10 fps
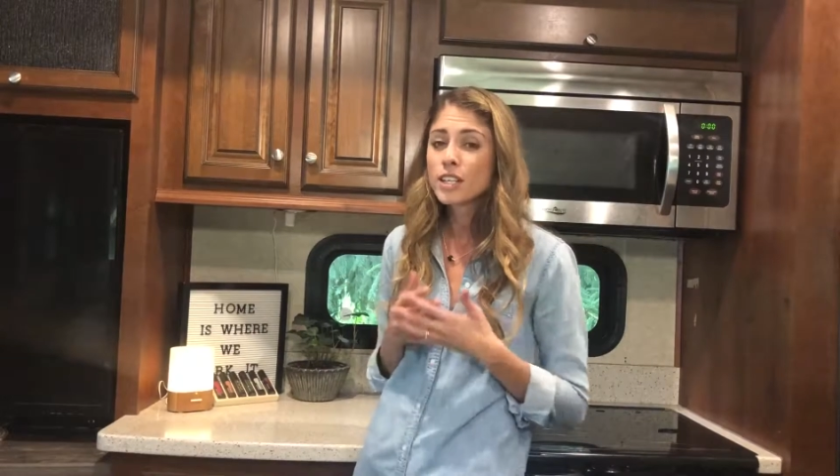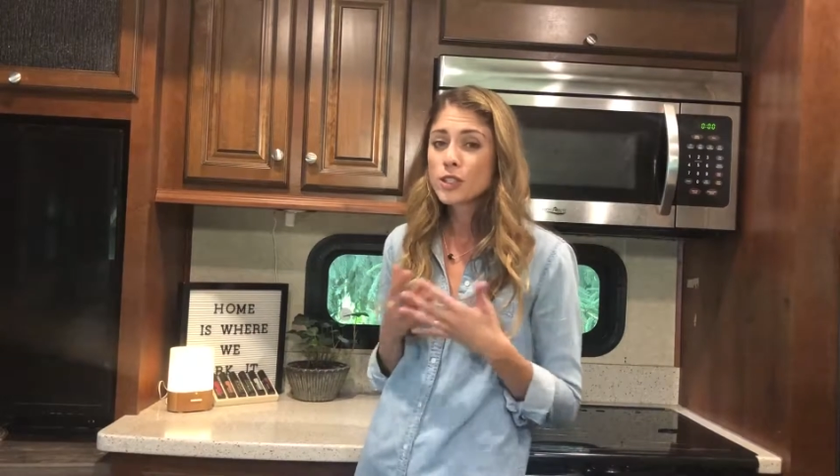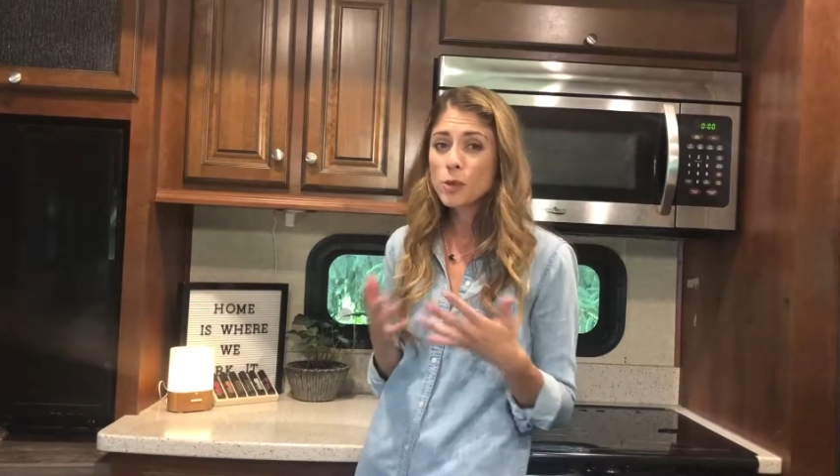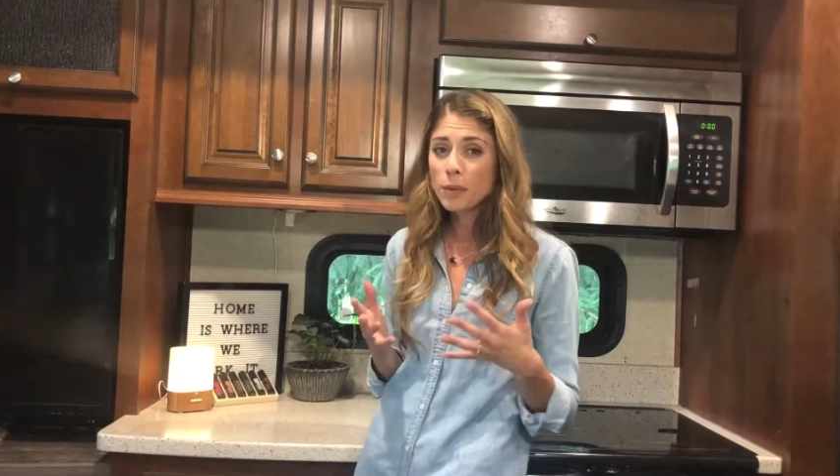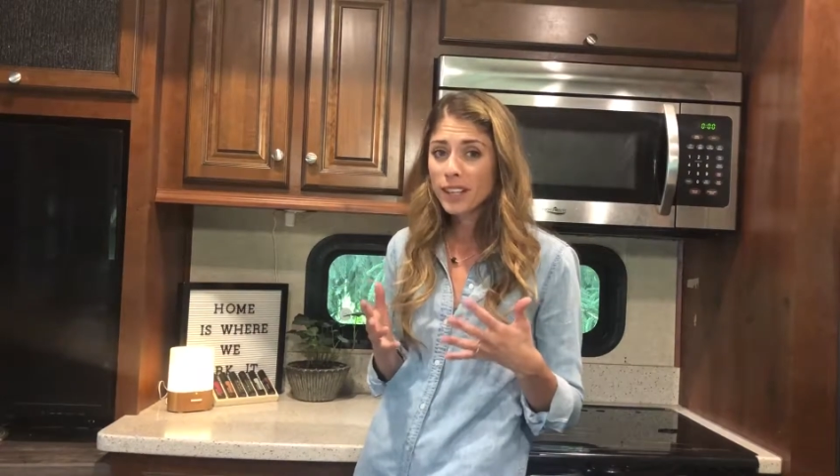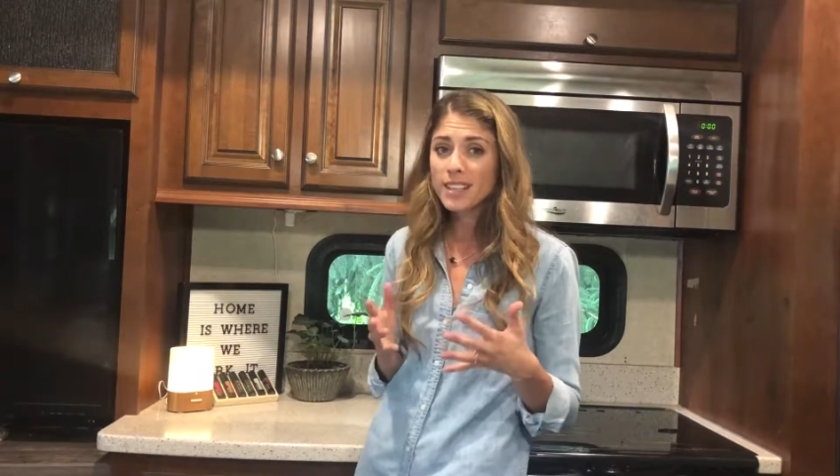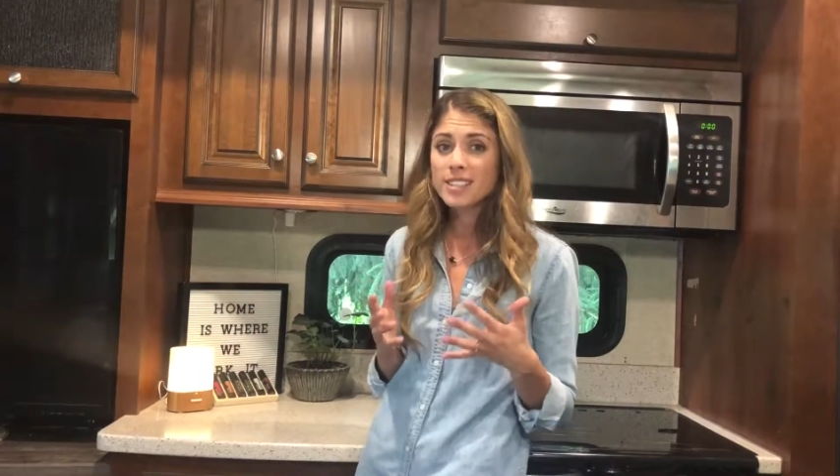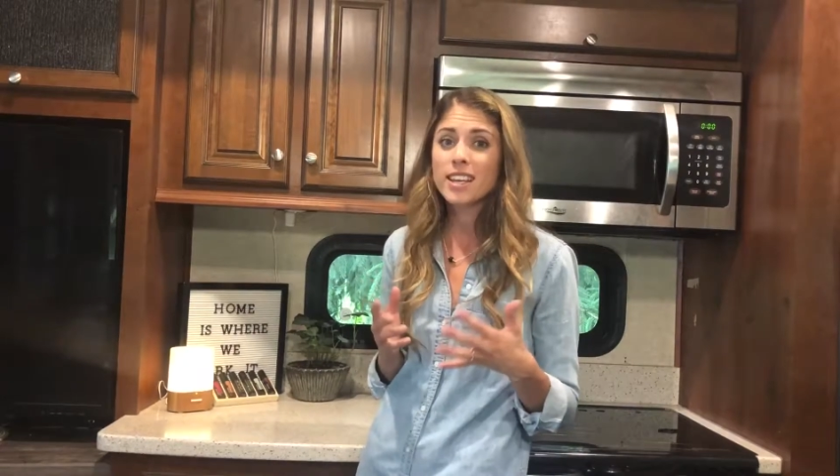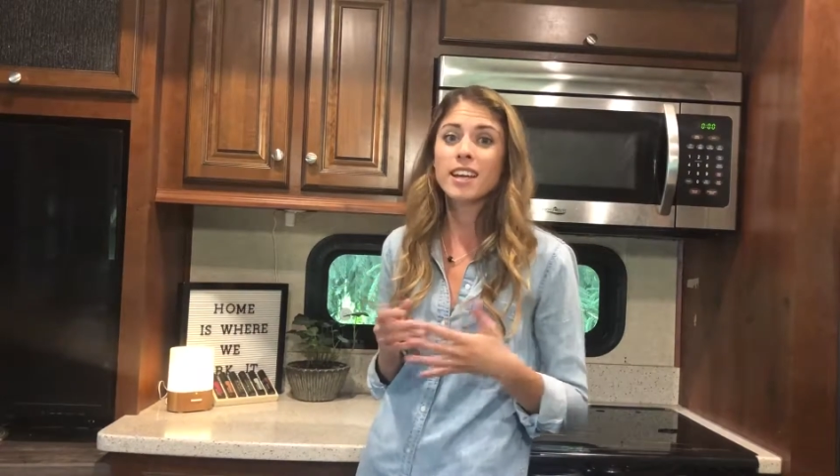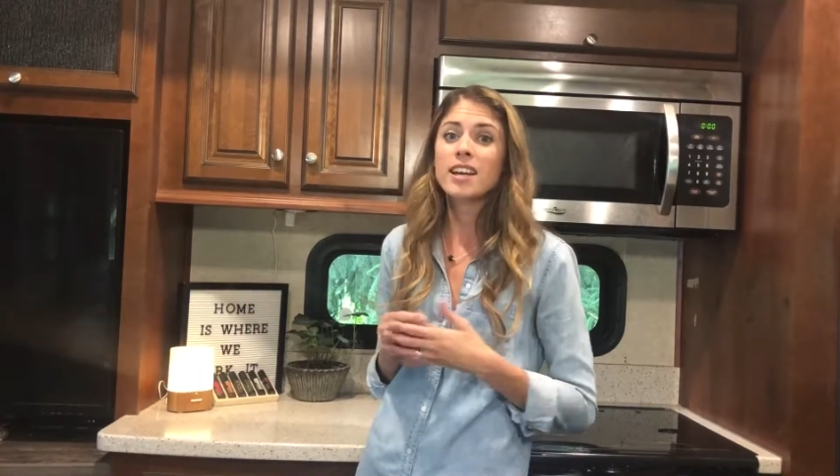Super
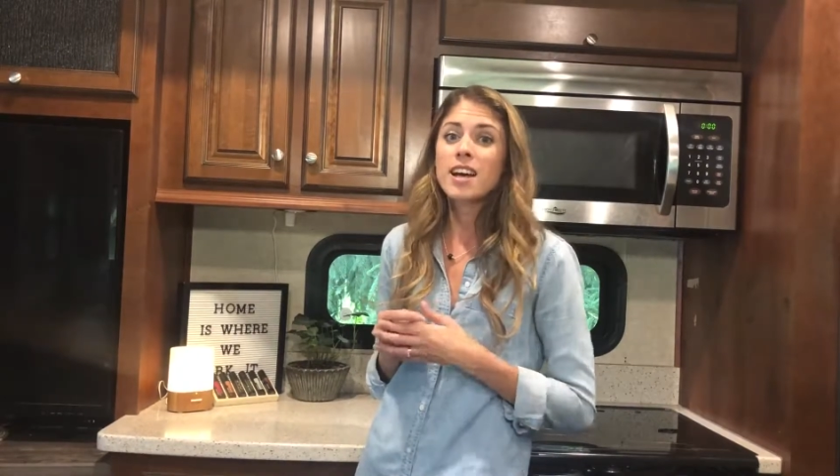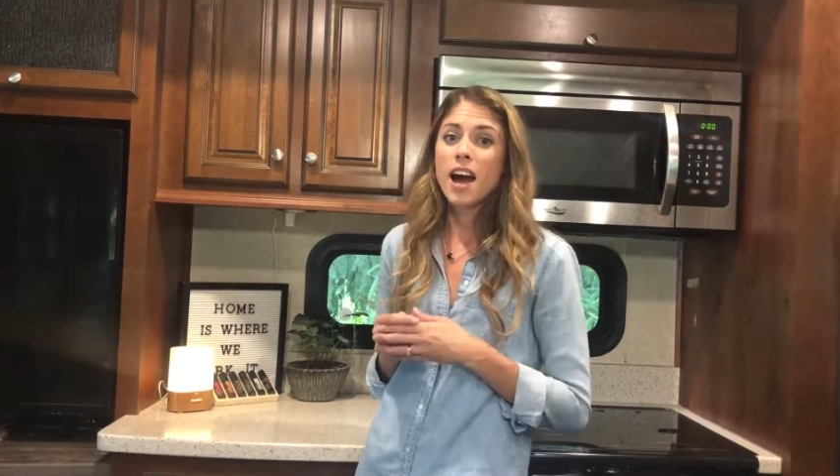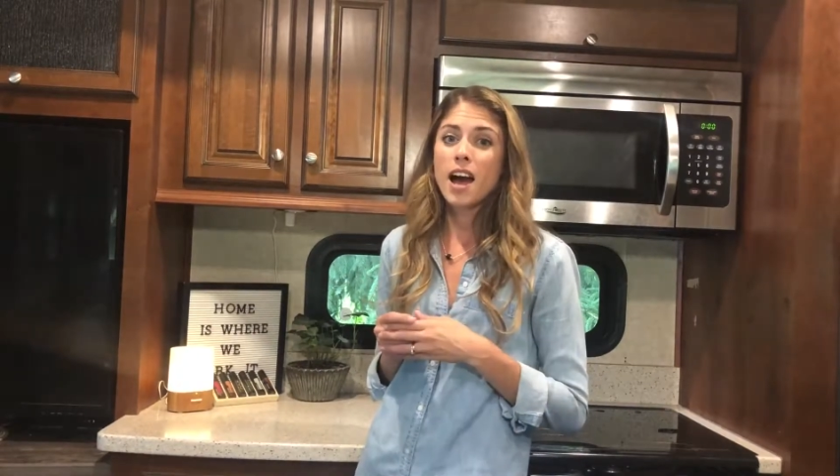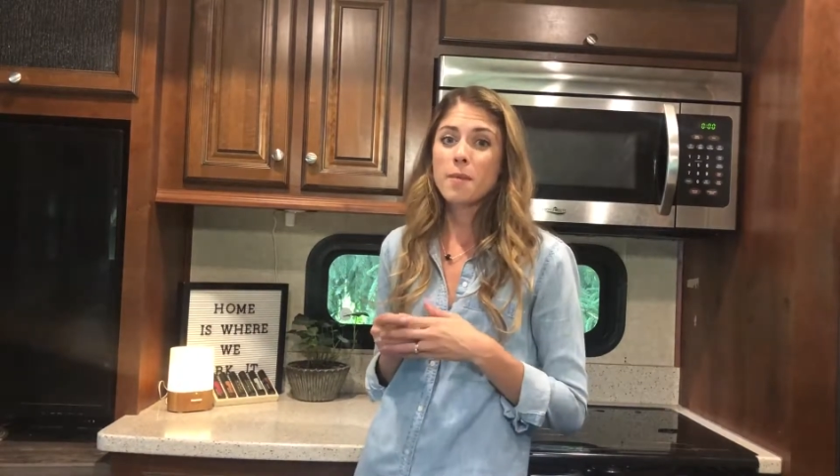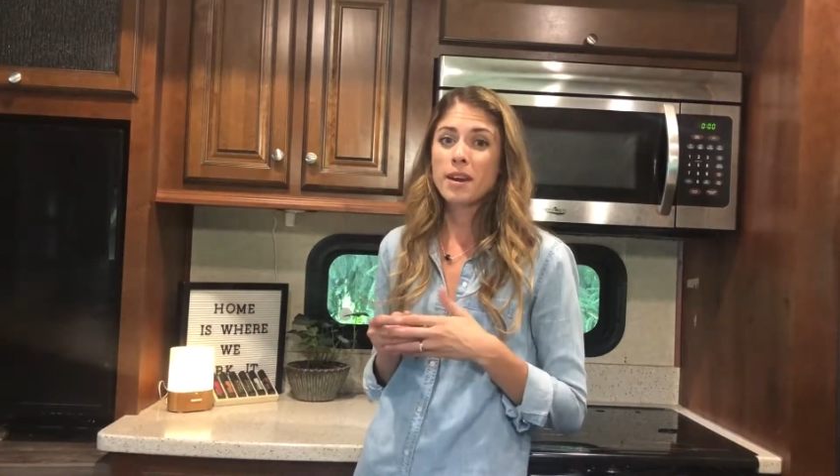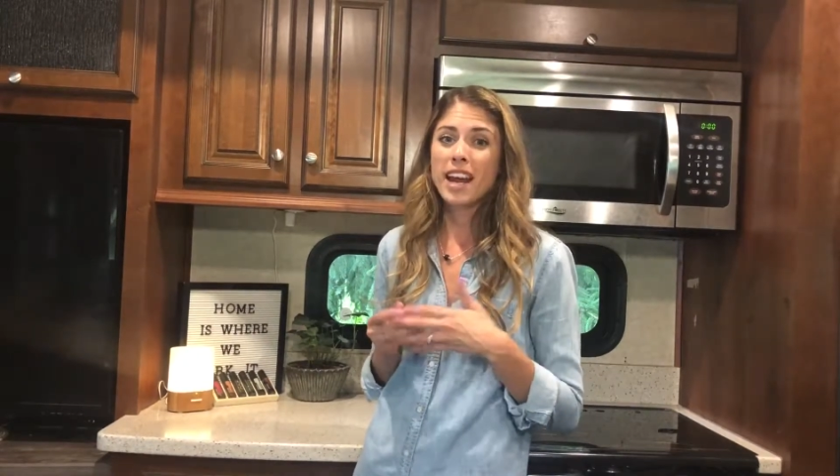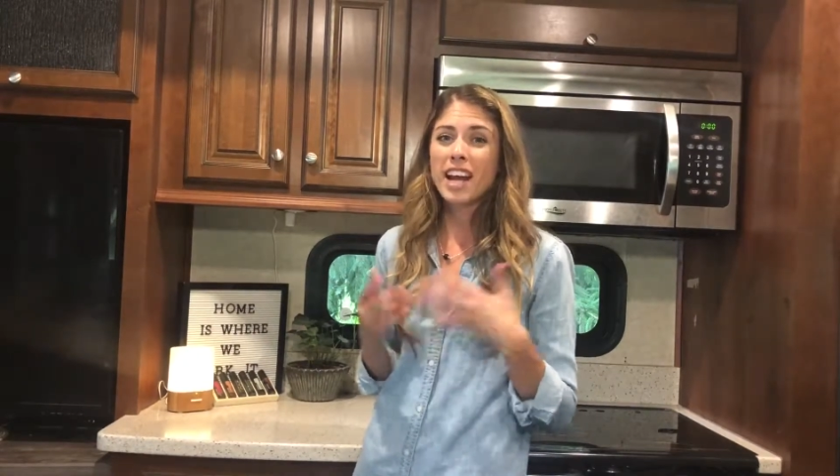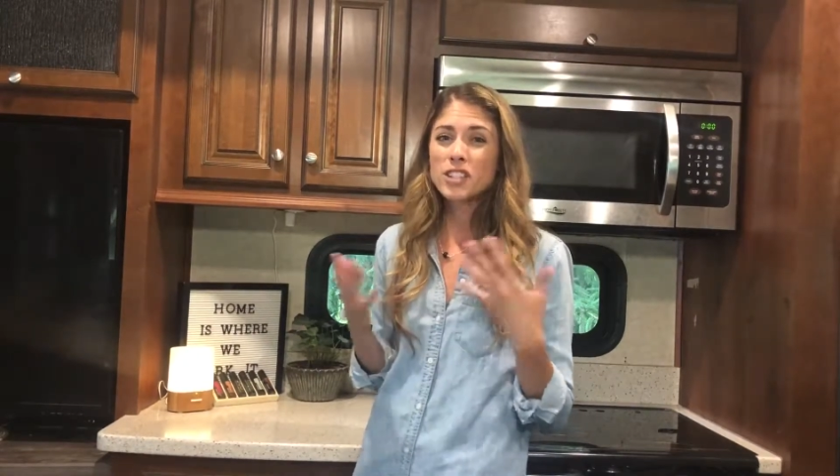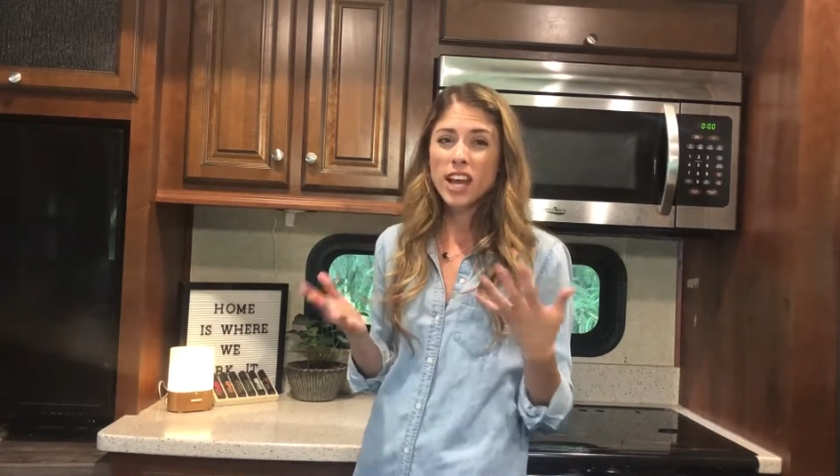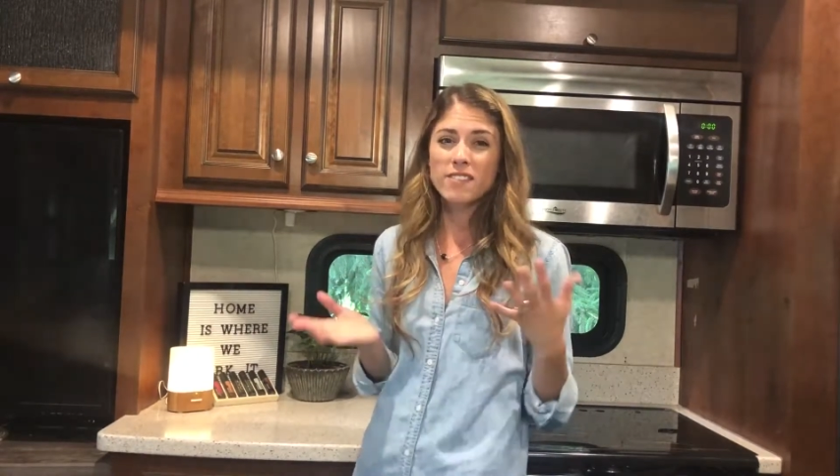easy, and I
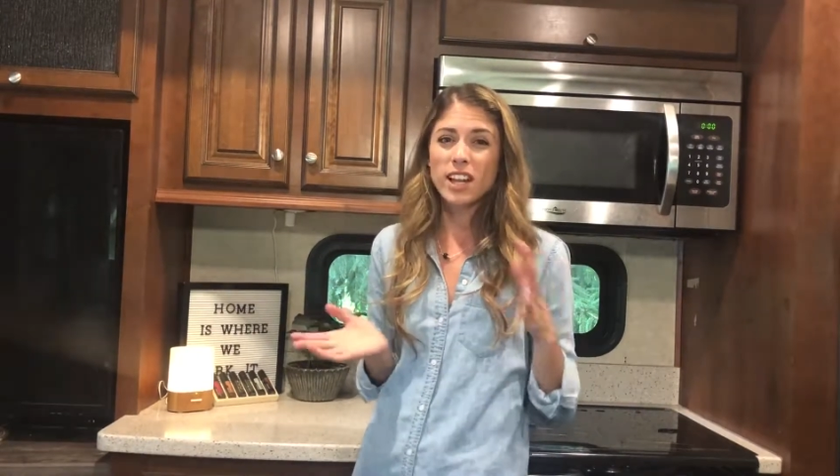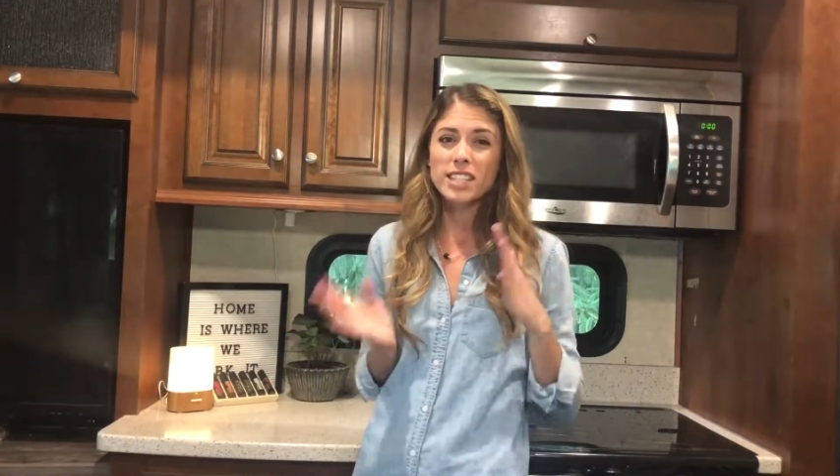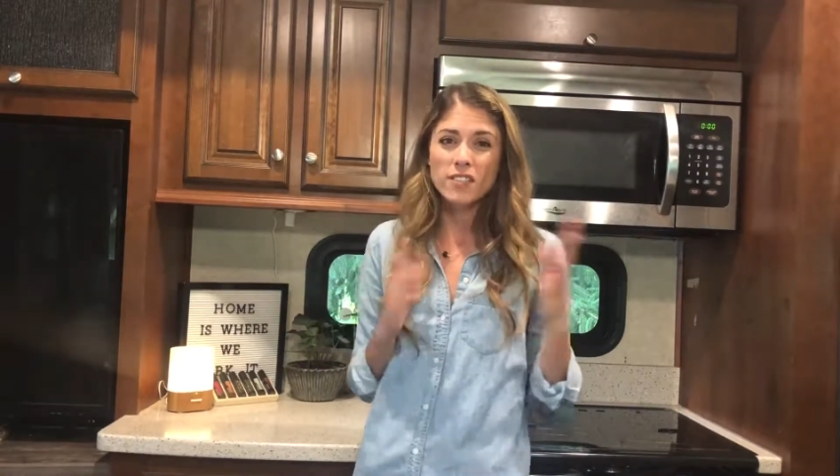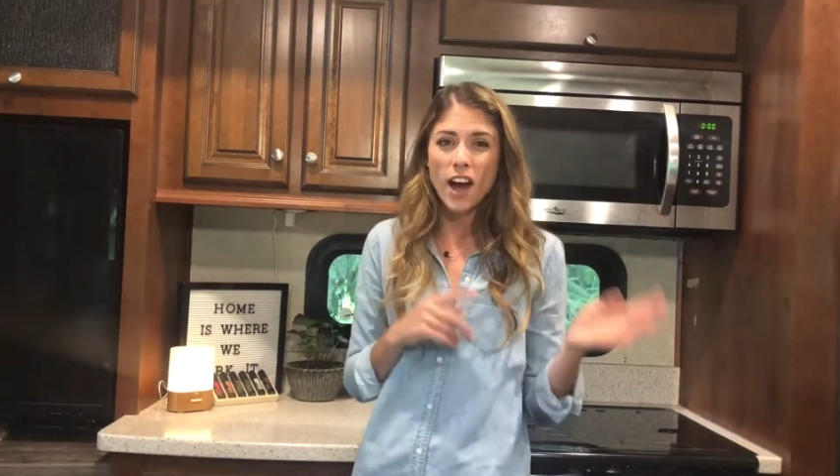actually have lots of